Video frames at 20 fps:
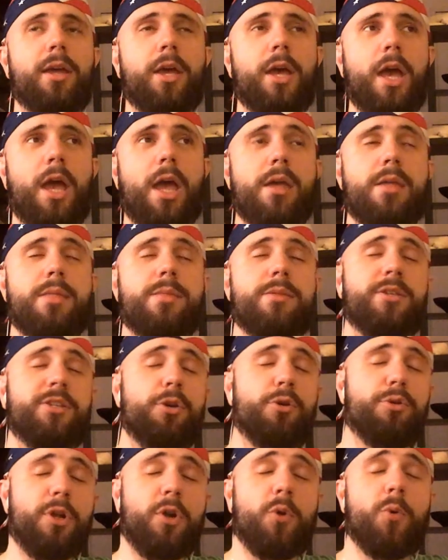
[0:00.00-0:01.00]
And
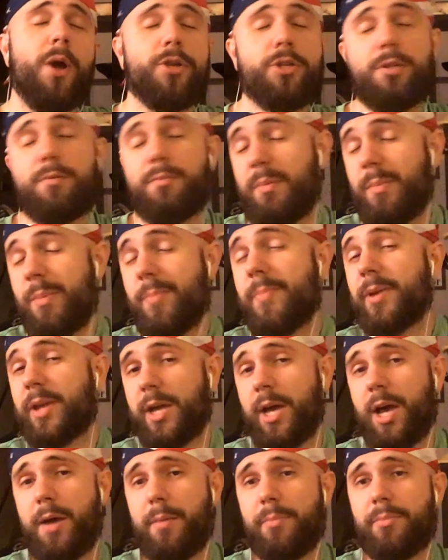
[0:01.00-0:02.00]
so the question maybe
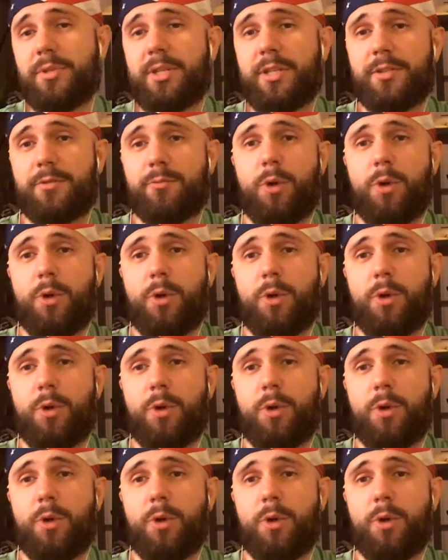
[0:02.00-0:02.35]
becomes is